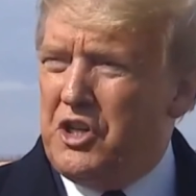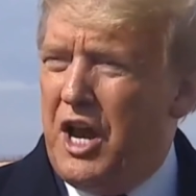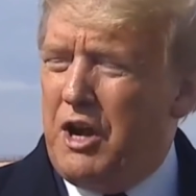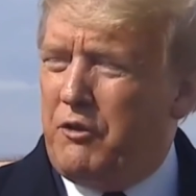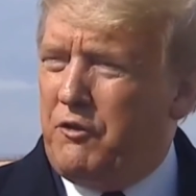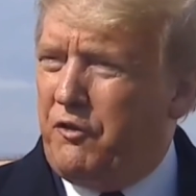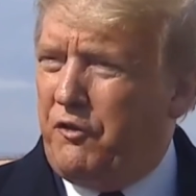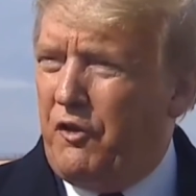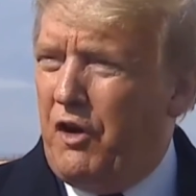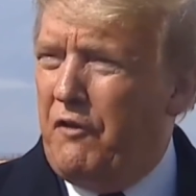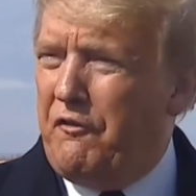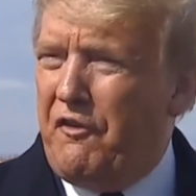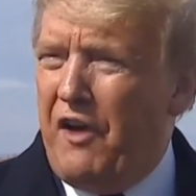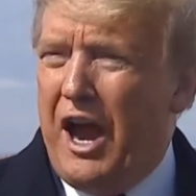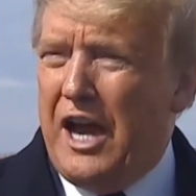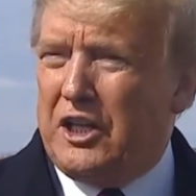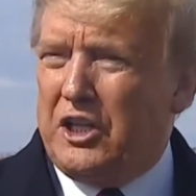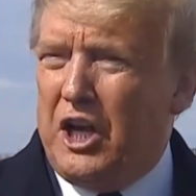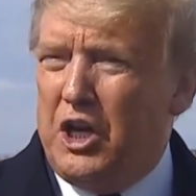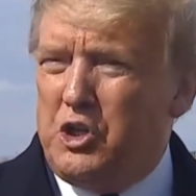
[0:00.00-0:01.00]
Is that a
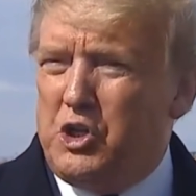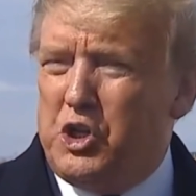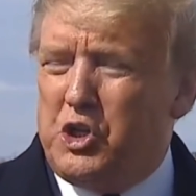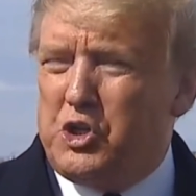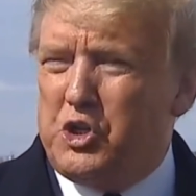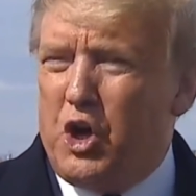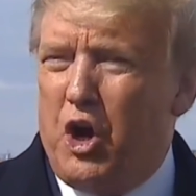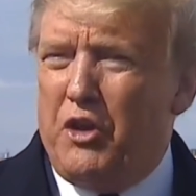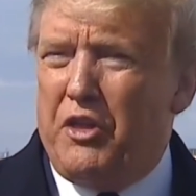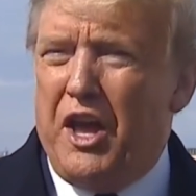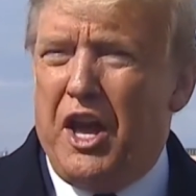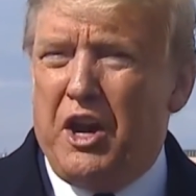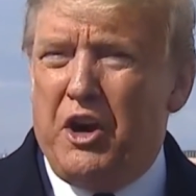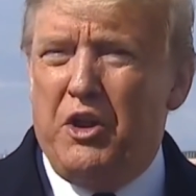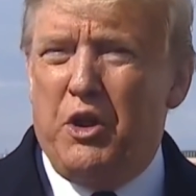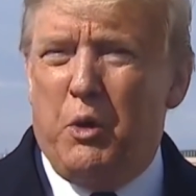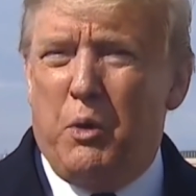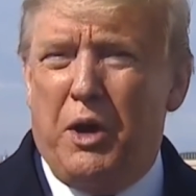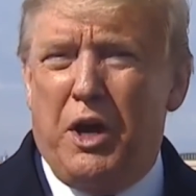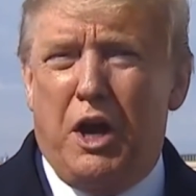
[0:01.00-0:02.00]
fact? I just saw that
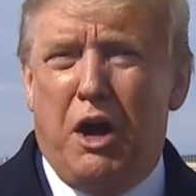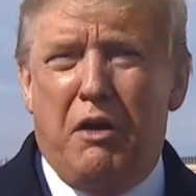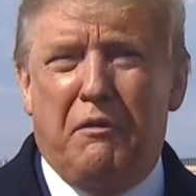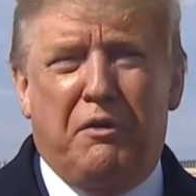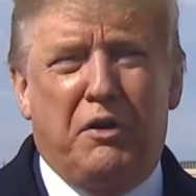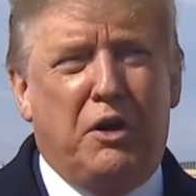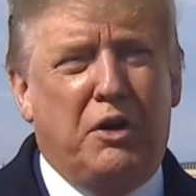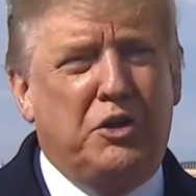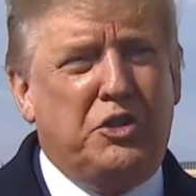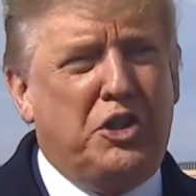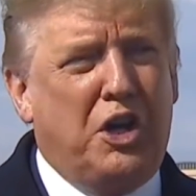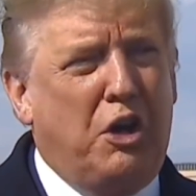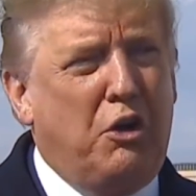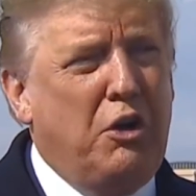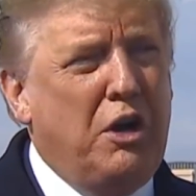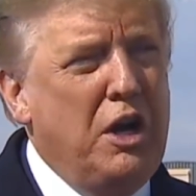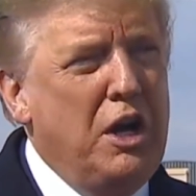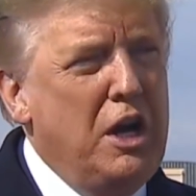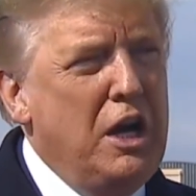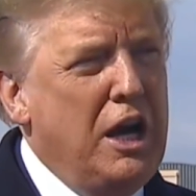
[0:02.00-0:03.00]
on the way over. Is
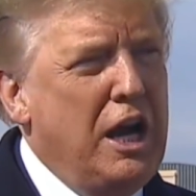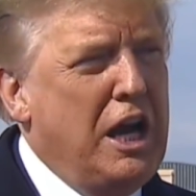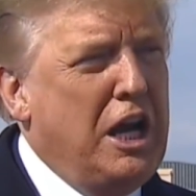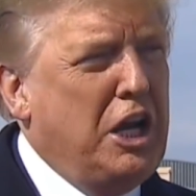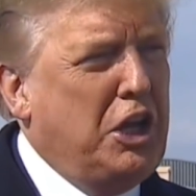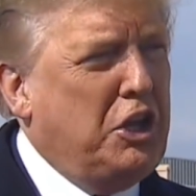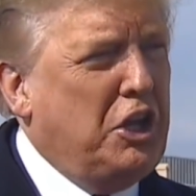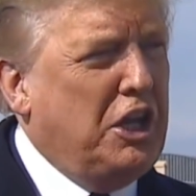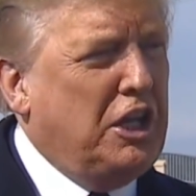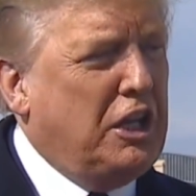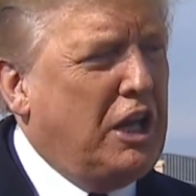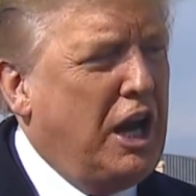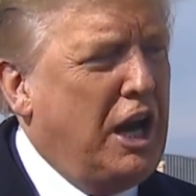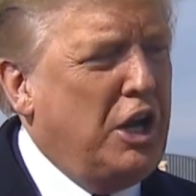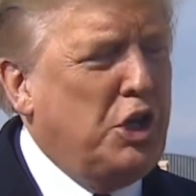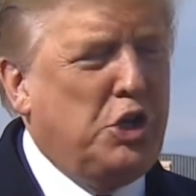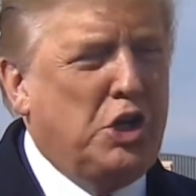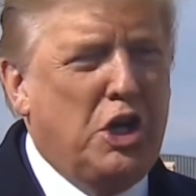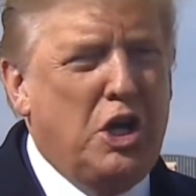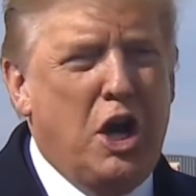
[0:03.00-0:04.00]
there anything
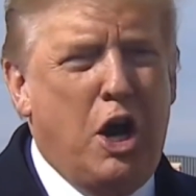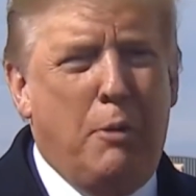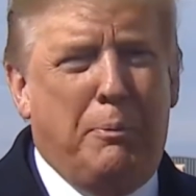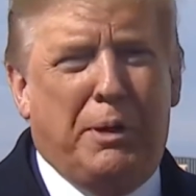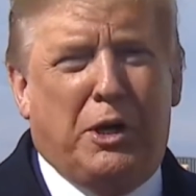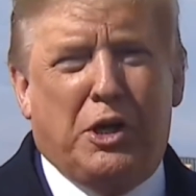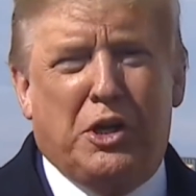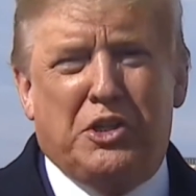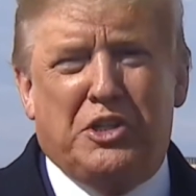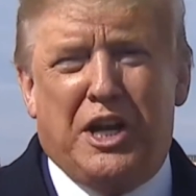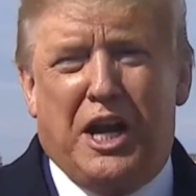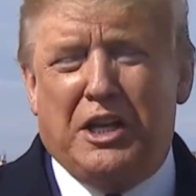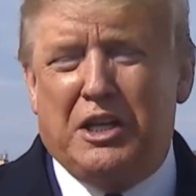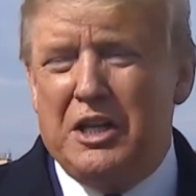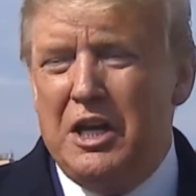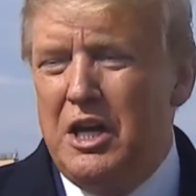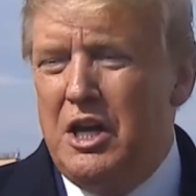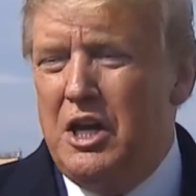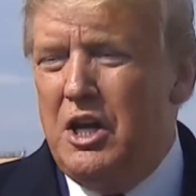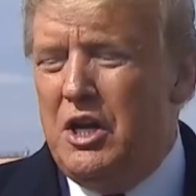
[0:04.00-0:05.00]
that I should know? Because
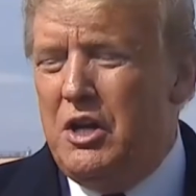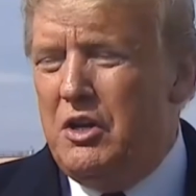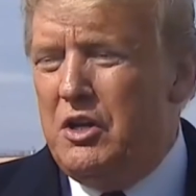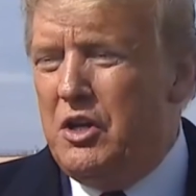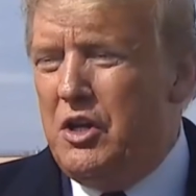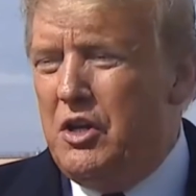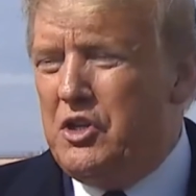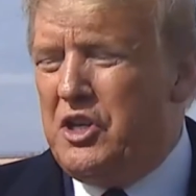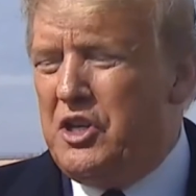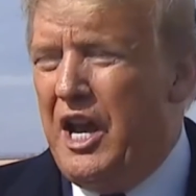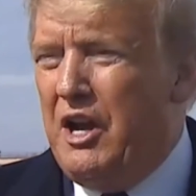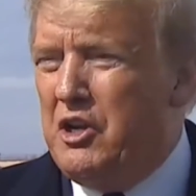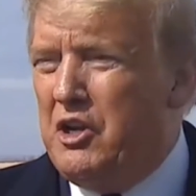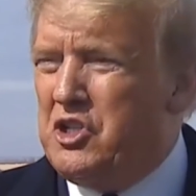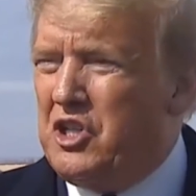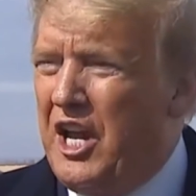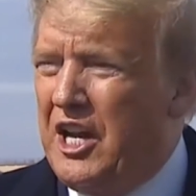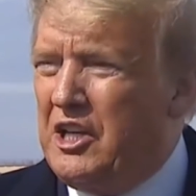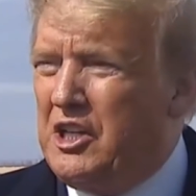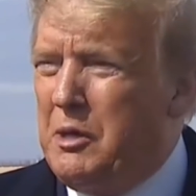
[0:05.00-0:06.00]
that
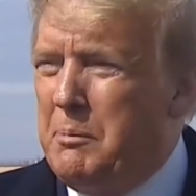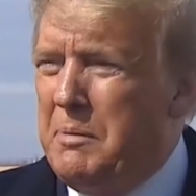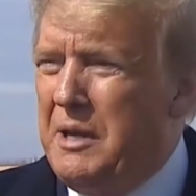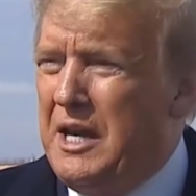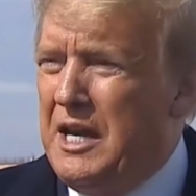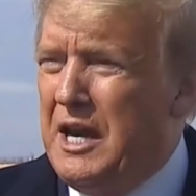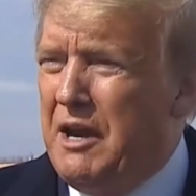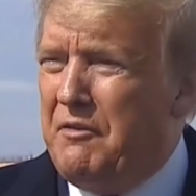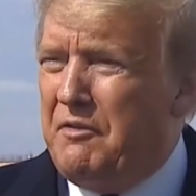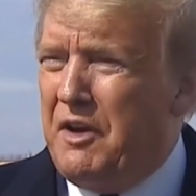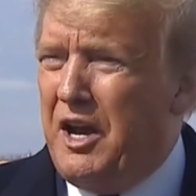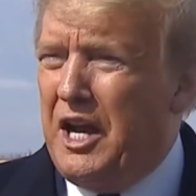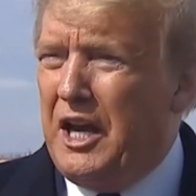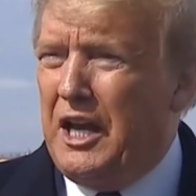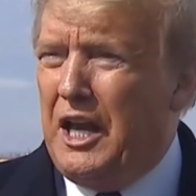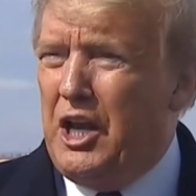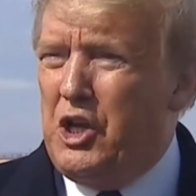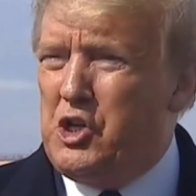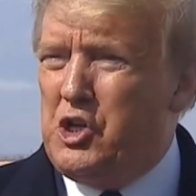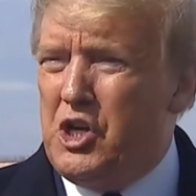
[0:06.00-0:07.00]
sounds like, to me, a
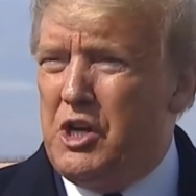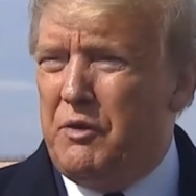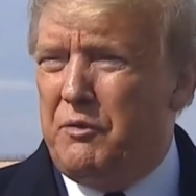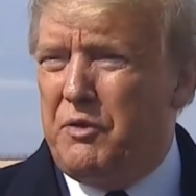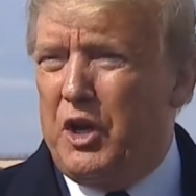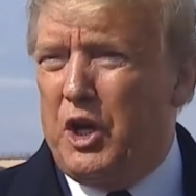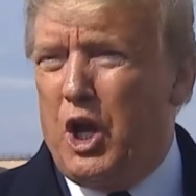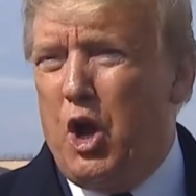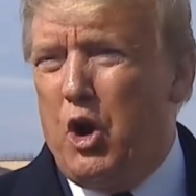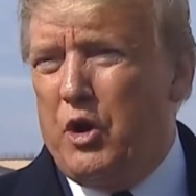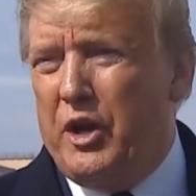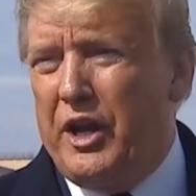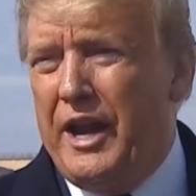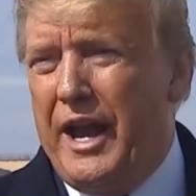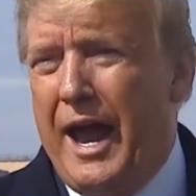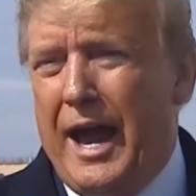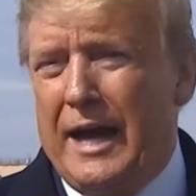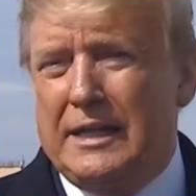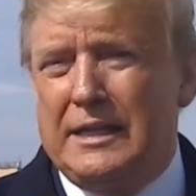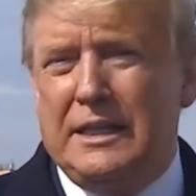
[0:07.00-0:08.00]
violation of the
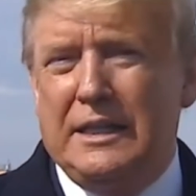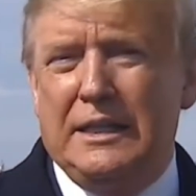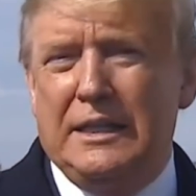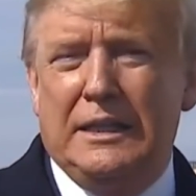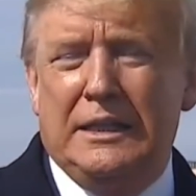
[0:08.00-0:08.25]
Logan Act.